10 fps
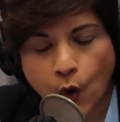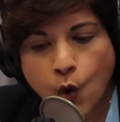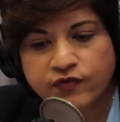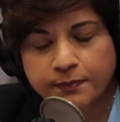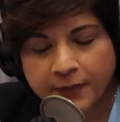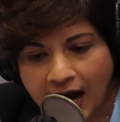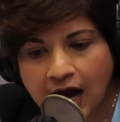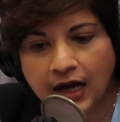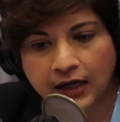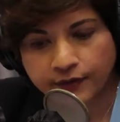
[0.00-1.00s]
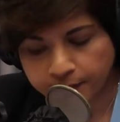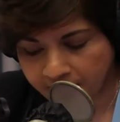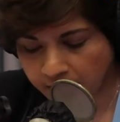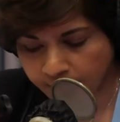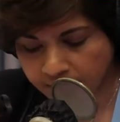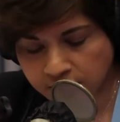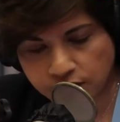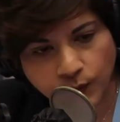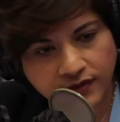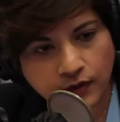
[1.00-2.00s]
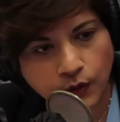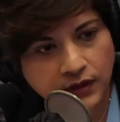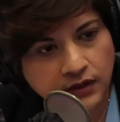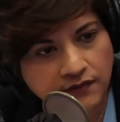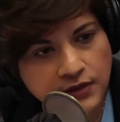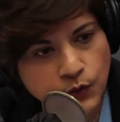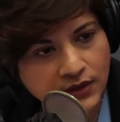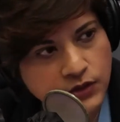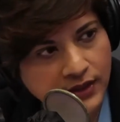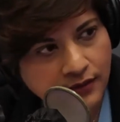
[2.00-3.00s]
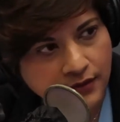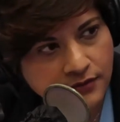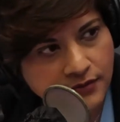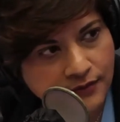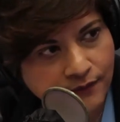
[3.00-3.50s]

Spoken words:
overpower the purpose with their own individual agendas?